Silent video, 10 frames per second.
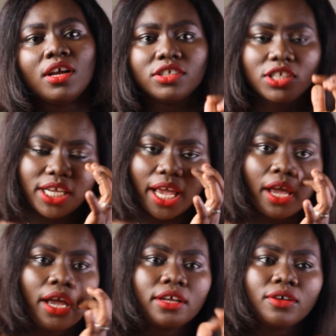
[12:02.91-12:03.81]
So
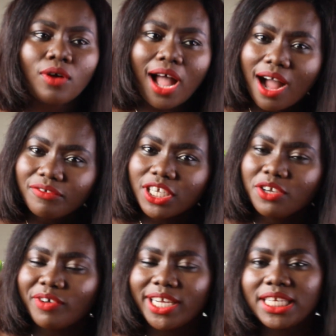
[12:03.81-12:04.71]
yeah, after
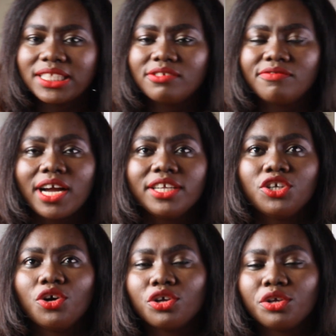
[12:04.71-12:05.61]
you've identified
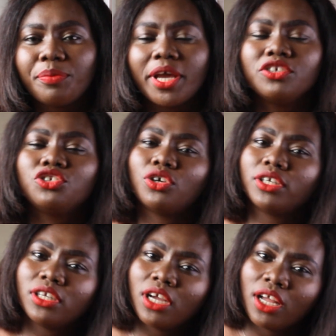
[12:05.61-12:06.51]
your
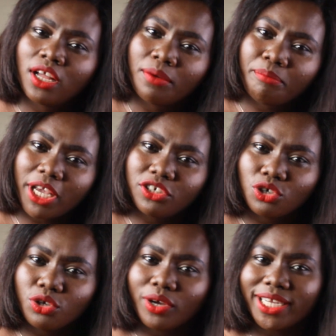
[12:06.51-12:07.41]
occupation, make
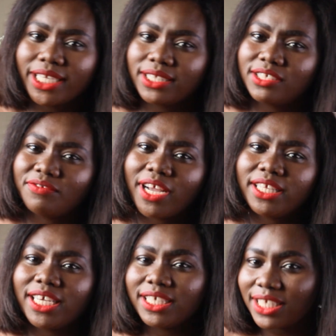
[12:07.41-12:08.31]
sure you identify
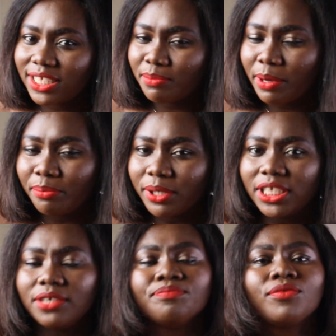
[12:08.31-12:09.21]
the assessment
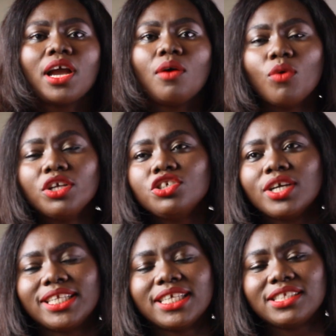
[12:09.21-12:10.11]
body. And once you
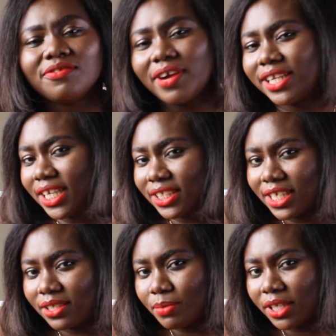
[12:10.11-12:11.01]
identify the
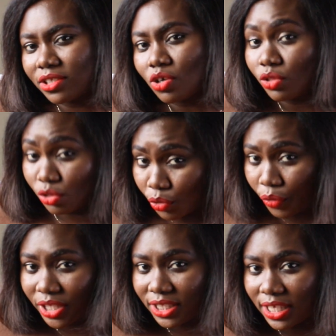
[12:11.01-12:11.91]
assessment
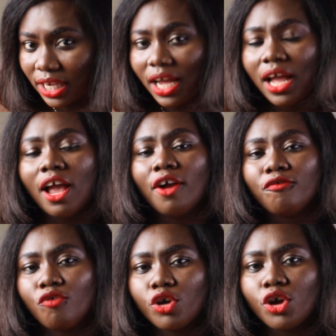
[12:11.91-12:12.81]
authority
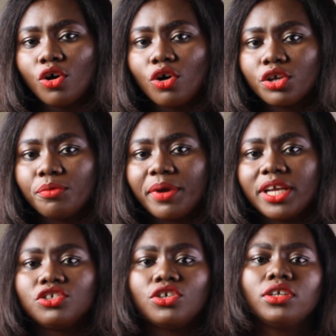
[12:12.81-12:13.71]
for your
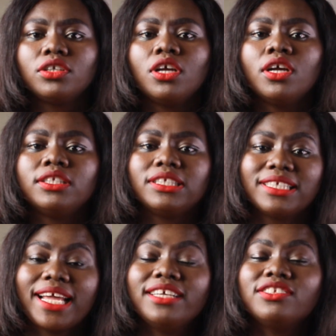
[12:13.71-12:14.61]
occupation, the
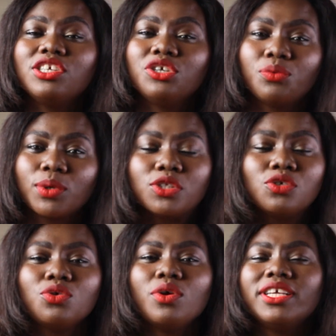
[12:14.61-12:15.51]
next thing you want
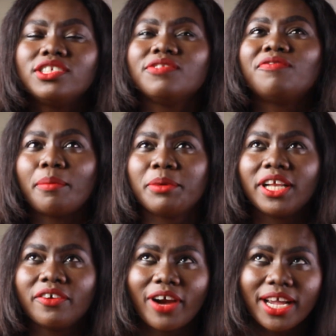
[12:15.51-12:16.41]
to do is to
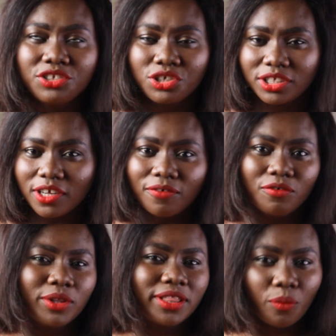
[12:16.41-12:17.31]
familiarize
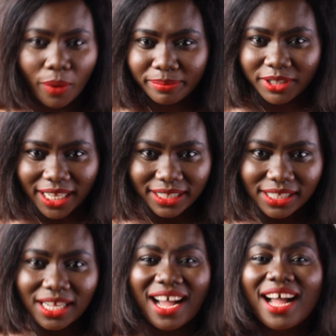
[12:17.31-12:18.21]
yourself with the
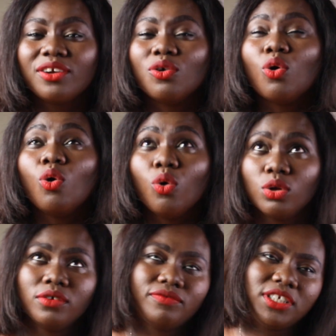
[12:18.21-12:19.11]
website and
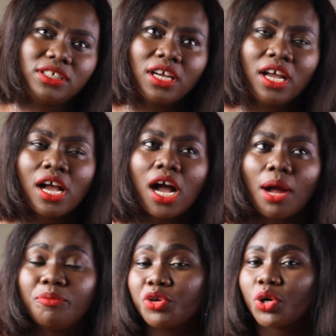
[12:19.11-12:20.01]
all of the
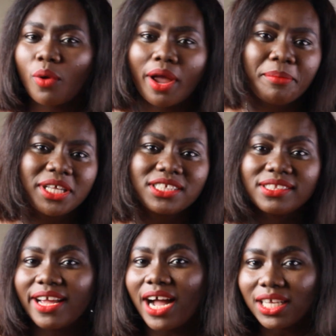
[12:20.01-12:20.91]
requirements
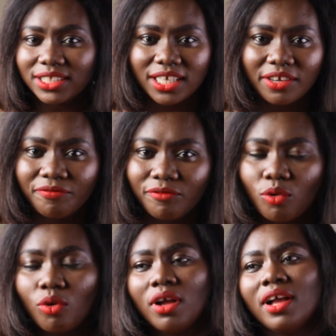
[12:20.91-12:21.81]
they're asking
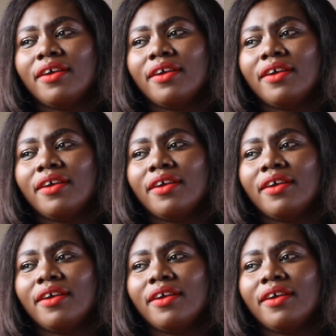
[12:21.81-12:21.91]
for.